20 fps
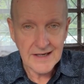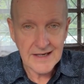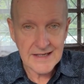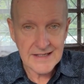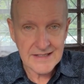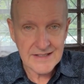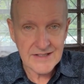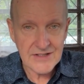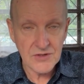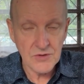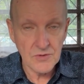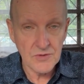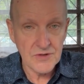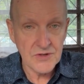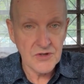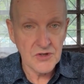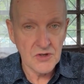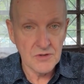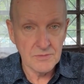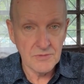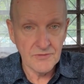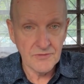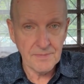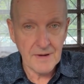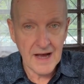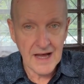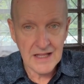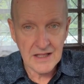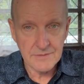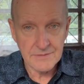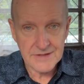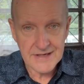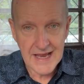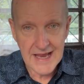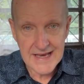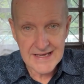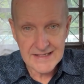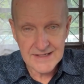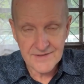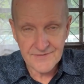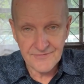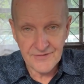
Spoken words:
until the term of Parliament has